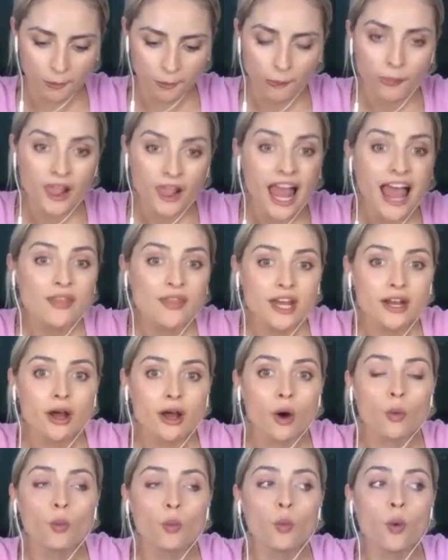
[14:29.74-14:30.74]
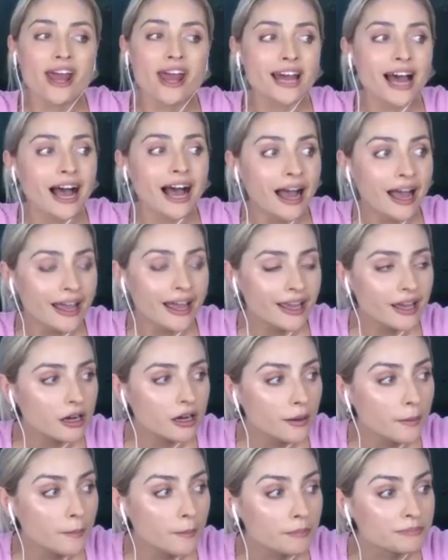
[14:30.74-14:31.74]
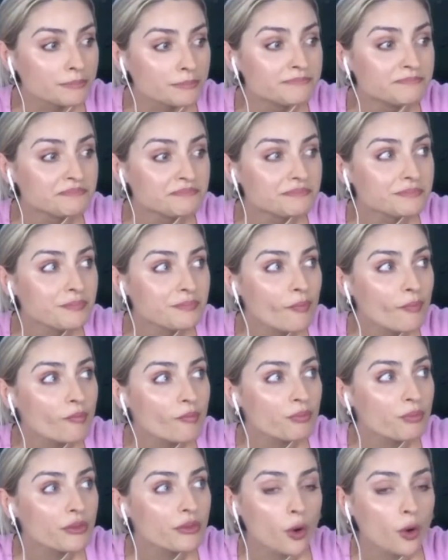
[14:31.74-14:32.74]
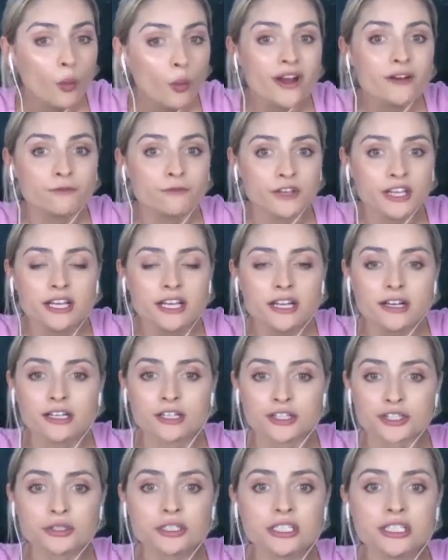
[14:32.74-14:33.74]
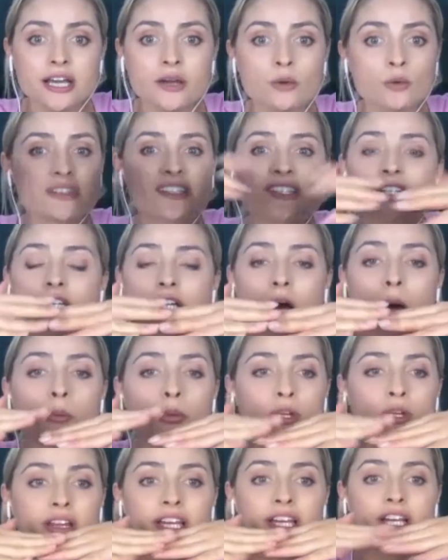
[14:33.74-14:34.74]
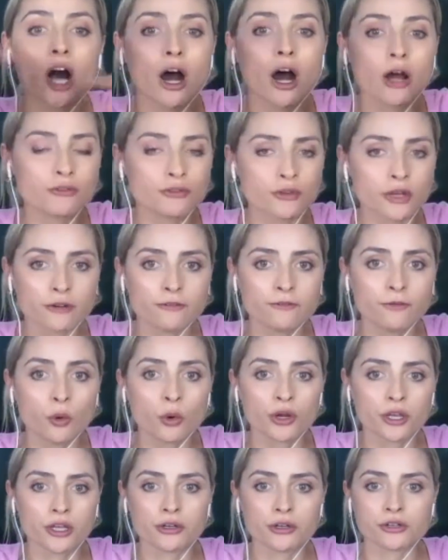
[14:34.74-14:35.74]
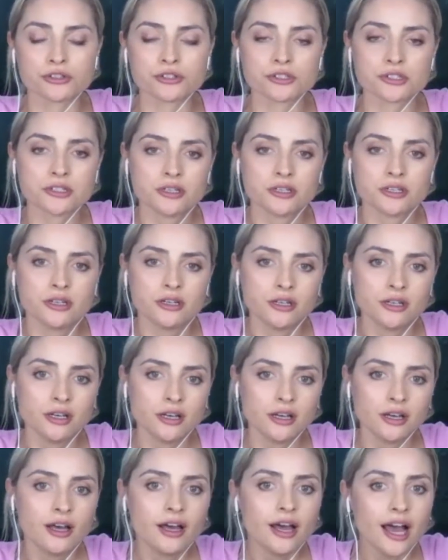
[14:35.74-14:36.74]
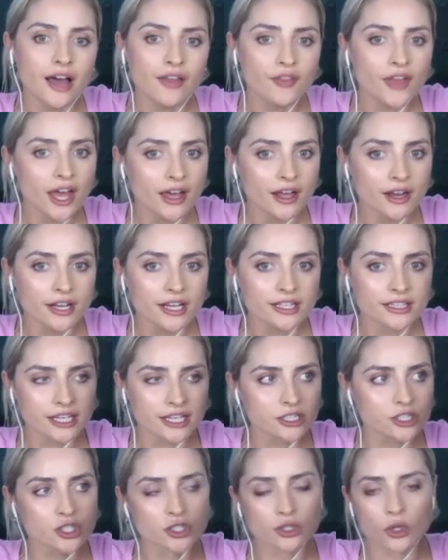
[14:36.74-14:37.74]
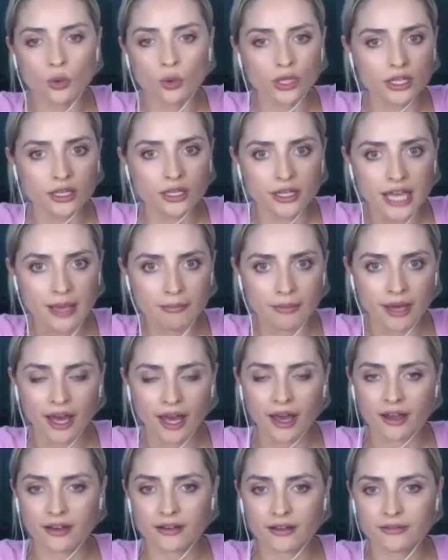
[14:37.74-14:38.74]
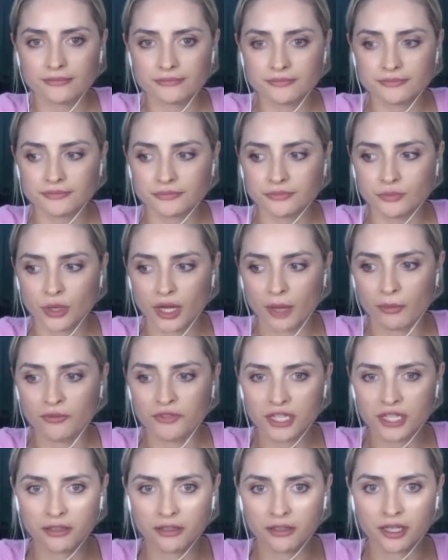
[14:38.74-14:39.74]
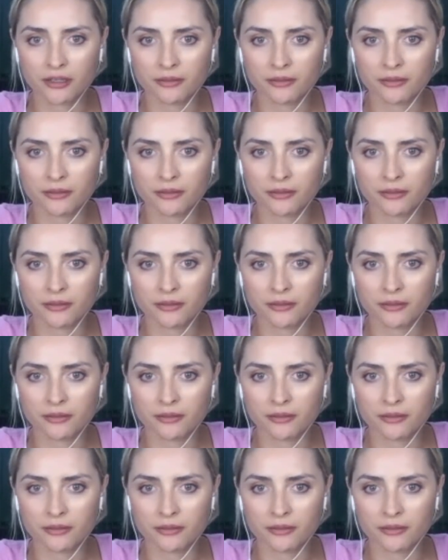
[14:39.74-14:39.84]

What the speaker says: And then when I went vegan initially, it was completely gone for like 4 years. And then it like slowly came back when I moved to LA.